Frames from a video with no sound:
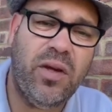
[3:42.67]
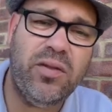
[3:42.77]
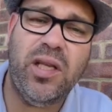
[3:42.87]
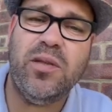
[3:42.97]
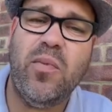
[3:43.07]

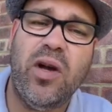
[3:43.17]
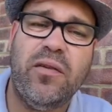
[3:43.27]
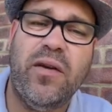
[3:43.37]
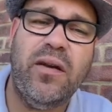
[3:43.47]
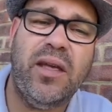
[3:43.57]
Using this
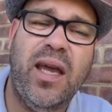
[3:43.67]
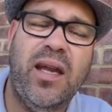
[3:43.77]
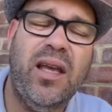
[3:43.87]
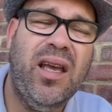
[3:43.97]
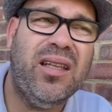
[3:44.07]
microphone
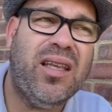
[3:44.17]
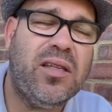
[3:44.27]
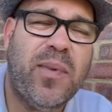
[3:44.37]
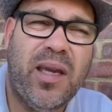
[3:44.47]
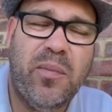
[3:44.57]
again
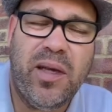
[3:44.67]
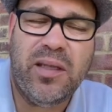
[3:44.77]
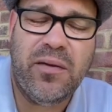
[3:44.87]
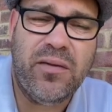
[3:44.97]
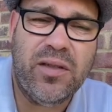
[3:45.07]
does make a
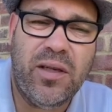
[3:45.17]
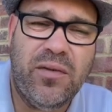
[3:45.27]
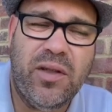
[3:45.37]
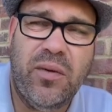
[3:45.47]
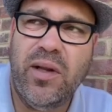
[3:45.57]
big difference
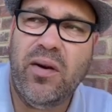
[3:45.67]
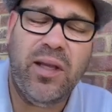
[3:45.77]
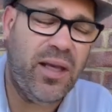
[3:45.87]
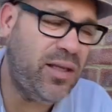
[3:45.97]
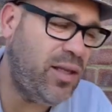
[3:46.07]
if you're doing
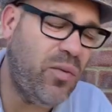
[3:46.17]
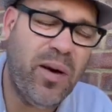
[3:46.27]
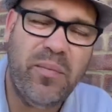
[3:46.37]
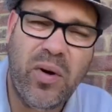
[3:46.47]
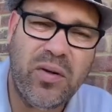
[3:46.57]
like these little
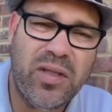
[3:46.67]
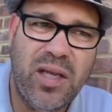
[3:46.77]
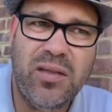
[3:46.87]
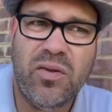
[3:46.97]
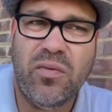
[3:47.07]

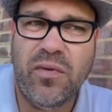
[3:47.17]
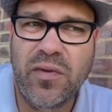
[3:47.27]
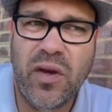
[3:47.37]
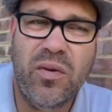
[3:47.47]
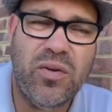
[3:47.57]
unboxings or
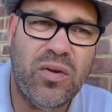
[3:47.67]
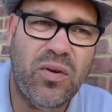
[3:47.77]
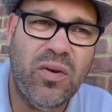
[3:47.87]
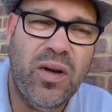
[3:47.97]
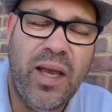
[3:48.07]
reviews
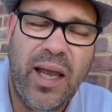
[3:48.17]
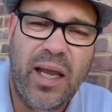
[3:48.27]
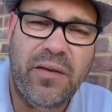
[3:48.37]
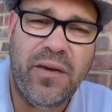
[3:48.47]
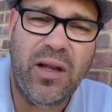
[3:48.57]
or
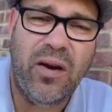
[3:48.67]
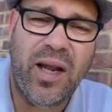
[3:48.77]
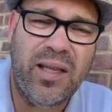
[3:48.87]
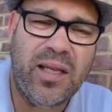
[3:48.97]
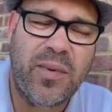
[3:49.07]
anything
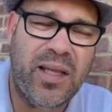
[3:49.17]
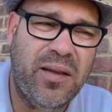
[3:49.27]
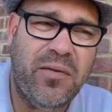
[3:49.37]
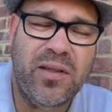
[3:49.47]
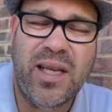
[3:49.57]
like that. It does make
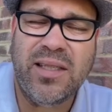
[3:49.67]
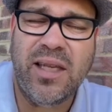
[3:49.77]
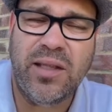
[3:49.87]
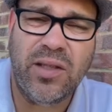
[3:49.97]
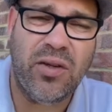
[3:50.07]
a difference. That's
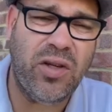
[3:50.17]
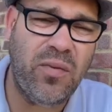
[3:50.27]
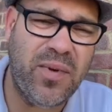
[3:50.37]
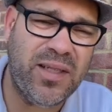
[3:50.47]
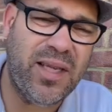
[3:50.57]
TikTok
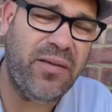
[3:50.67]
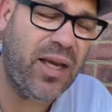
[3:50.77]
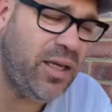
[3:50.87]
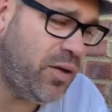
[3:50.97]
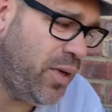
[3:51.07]
shop, about seven,
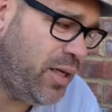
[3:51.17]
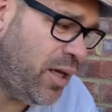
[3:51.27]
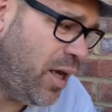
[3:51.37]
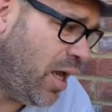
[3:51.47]
eight quid.